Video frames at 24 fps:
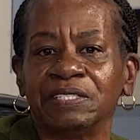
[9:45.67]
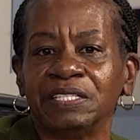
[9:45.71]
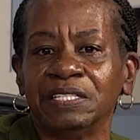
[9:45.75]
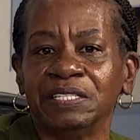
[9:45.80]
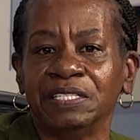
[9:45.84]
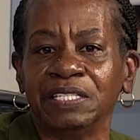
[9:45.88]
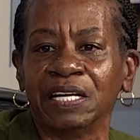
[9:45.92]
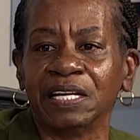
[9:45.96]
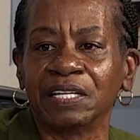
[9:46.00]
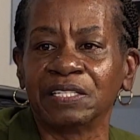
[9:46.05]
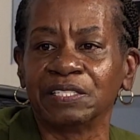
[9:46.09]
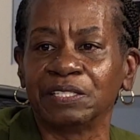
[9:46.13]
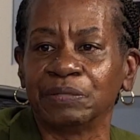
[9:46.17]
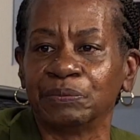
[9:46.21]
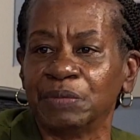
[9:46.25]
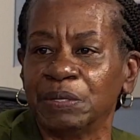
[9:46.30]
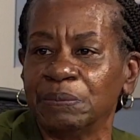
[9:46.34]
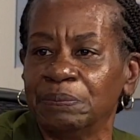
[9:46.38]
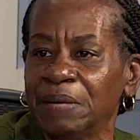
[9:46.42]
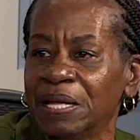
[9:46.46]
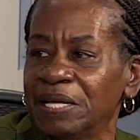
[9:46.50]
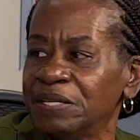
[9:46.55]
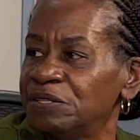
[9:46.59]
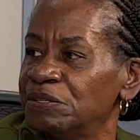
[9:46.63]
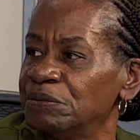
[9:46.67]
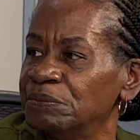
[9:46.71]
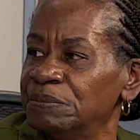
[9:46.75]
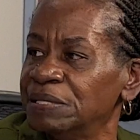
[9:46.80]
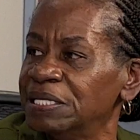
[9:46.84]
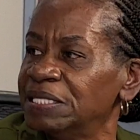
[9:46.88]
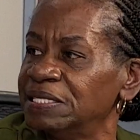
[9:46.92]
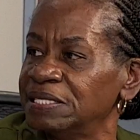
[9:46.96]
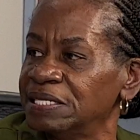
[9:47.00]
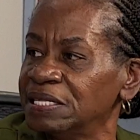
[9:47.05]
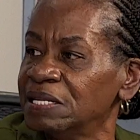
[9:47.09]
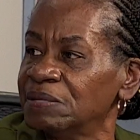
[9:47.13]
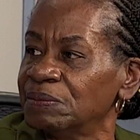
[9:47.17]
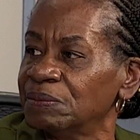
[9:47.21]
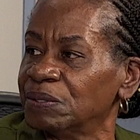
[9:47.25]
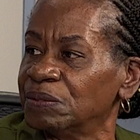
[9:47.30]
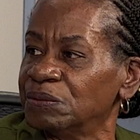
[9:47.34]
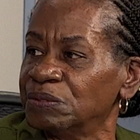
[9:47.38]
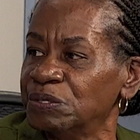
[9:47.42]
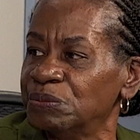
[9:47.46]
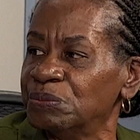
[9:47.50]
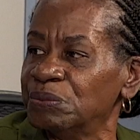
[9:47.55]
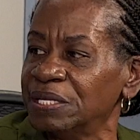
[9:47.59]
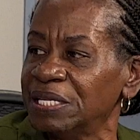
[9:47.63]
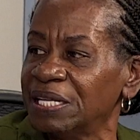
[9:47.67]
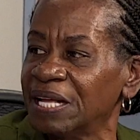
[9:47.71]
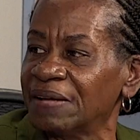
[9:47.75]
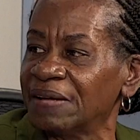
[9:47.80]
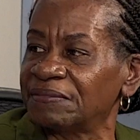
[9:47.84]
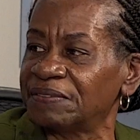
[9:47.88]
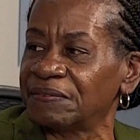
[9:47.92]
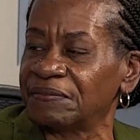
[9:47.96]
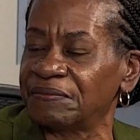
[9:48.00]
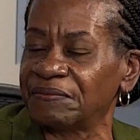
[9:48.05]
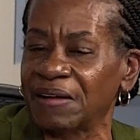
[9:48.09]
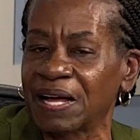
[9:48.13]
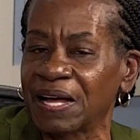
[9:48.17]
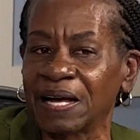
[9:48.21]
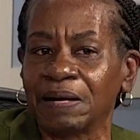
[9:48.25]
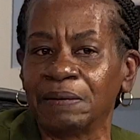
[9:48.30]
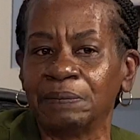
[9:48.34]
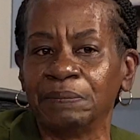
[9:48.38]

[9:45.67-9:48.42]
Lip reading: deduction would make you be zero, and you wouldn't have to file.